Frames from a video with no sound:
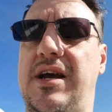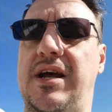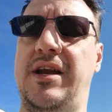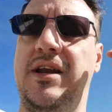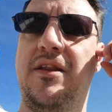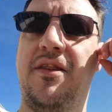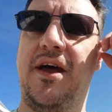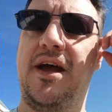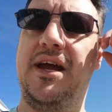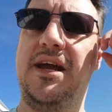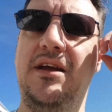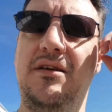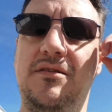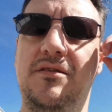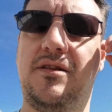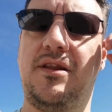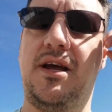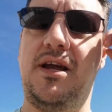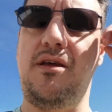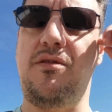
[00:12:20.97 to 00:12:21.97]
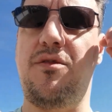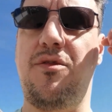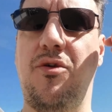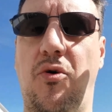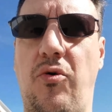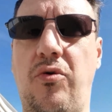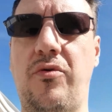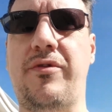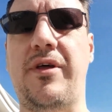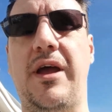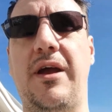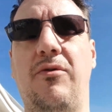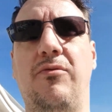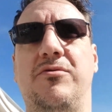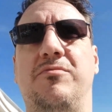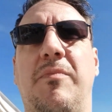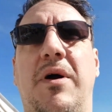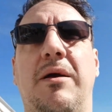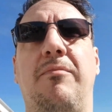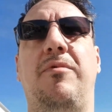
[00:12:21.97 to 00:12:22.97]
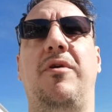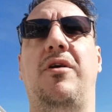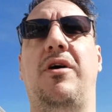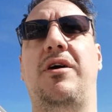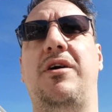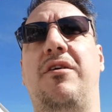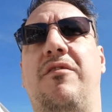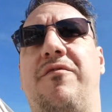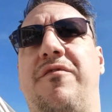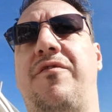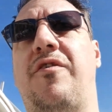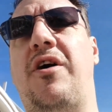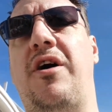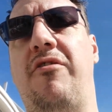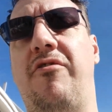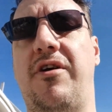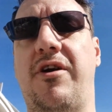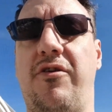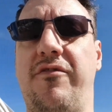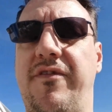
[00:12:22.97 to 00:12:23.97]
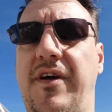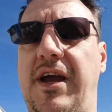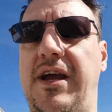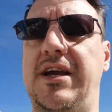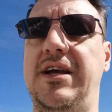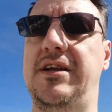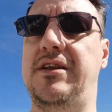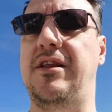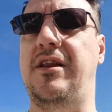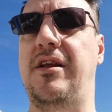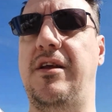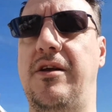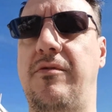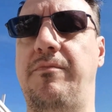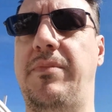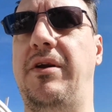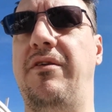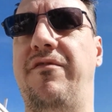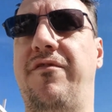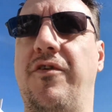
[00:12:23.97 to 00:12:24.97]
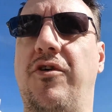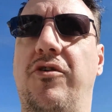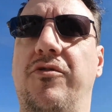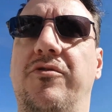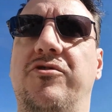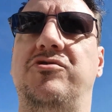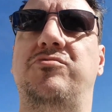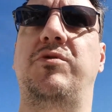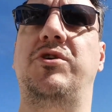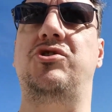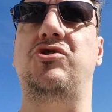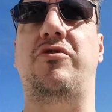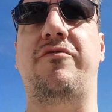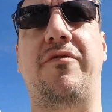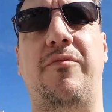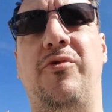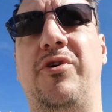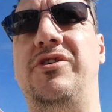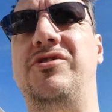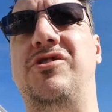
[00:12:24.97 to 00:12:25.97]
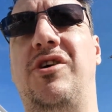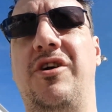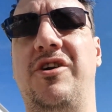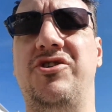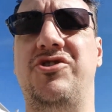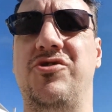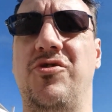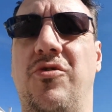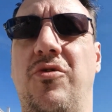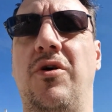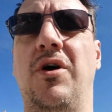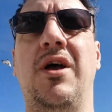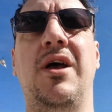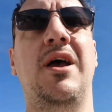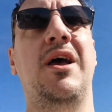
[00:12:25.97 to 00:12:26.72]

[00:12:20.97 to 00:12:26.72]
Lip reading: and they thought that it was maybe like a fryer had overheated, that they'd been forgotten to switch off. I'm not entirely sure,